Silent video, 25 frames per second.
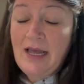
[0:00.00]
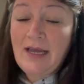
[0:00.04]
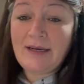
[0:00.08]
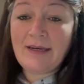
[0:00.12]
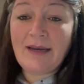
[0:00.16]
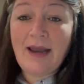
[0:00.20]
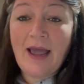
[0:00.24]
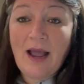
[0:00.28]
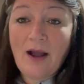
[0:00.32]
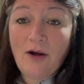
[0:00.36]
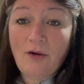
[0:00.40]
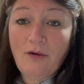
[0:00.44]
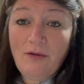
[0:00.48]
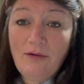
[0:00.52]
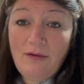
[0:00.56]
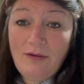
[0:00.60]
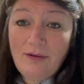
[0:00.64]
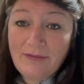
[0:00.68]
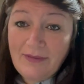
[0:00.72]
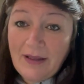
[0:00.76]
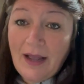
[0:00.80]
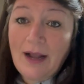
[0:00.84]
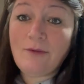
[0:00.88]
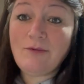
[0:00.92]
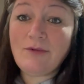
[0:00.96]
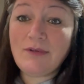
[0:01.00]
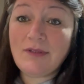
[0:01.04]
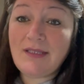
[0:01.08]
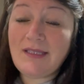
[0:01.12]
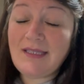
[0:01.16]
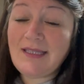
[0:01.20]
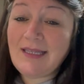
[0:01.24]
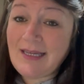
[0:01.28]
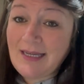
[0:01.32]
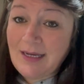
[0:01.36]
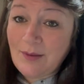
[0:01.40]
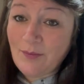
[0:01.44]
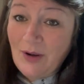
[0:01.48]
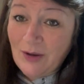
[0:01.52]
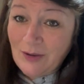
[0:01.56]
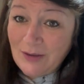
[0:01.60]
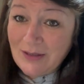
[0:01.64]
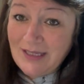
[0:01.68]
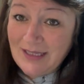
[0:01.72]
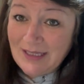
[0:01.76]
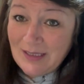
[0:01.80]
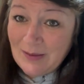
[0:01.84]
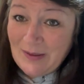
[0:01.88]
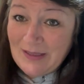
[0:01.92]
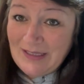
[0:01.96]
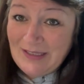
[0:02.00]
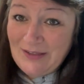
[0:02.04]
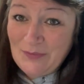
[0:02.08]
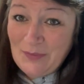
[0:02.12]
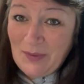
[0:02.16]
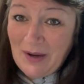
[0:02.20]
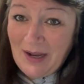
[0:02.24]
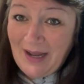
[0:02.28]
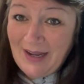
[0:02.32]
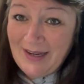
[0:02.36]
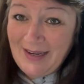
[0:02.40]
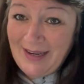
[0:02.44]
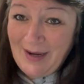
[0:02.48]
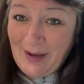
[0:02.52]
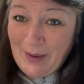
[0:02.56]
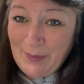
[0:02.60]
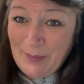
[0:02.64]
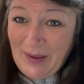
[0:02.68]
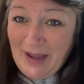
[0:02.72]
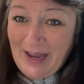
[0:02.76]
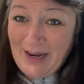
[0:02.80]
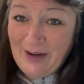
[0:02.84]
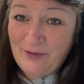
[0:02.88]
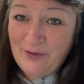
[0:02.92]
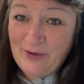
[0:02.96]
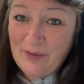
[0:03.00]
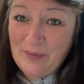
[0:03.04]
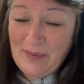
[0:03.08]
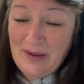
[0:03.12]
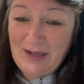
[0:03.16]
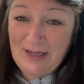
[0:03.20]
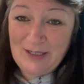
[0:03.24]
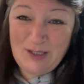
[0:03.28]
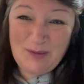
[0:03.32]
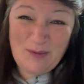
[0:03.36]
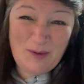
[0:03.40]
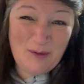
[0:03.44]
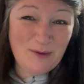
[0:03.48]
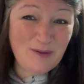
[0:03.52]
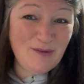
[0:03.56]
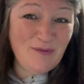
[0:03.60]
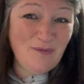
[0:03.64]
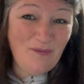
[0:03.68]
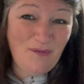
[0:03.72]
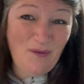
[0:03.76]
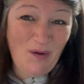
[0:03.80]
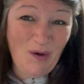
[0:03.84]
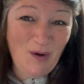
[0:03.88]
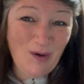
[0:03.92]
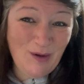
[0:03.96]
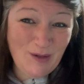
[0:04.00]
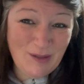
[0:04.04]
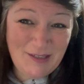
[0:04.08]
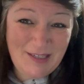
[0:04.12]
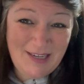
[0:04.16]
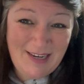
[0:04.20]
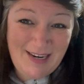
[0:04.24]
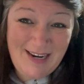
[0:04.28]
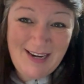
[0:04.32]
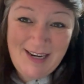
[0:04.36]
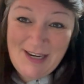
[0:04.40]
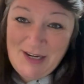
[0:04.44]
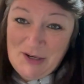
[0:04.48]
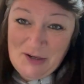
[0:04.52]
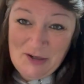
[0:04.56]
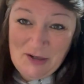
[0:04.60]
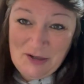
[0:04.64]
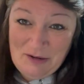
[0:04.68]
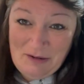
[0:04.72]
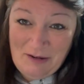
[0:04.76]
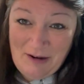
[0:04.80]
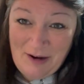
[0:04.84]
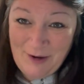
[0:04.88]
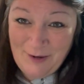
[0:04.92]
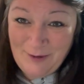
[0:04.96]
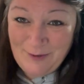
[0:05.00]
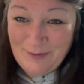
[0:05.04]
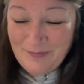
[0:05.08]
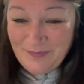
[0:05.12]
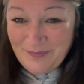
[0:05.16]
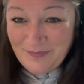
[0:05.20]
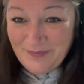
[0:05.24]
Now, that was the most expensive parking I paid for in Belgium. It was €14,